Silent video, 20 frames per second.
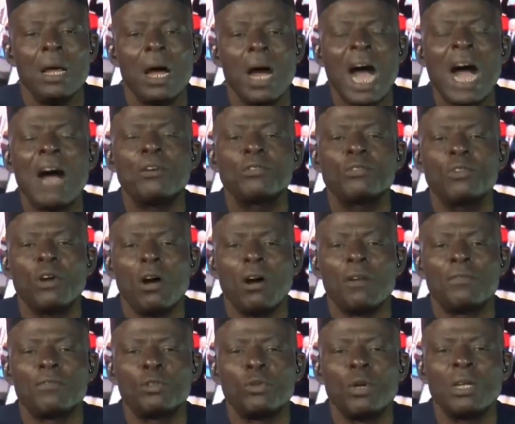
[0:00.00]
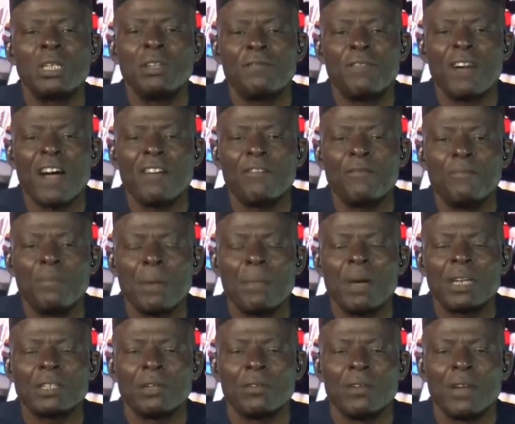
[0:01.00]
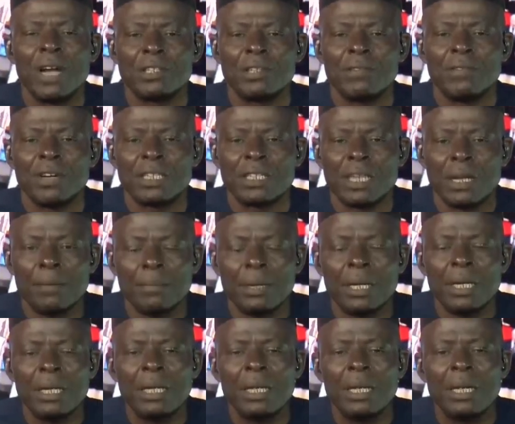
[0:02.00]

out of 25 members of the House of Assembly,